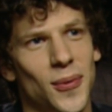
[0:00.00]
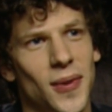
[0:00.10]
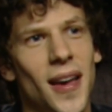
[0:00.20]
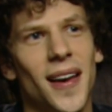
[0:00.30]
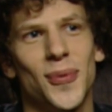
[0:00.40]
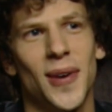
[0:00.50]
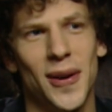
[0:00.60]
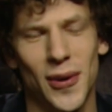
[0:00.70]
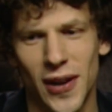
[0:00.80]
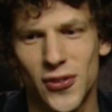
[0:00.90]
Yeah,
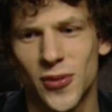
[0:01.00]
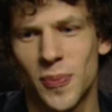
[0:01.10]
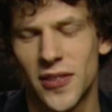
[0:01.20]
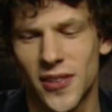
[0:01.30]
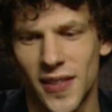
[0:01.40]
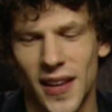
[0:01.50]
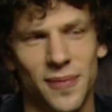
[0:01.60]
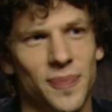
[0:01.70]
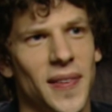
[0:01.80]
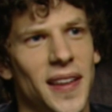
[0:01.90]
right, just based on that.
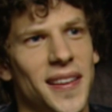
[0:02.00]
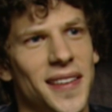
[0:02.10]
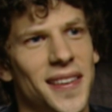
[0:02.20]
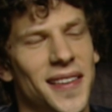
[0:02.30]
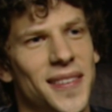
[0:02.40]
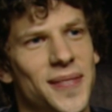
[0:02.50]
Yeah.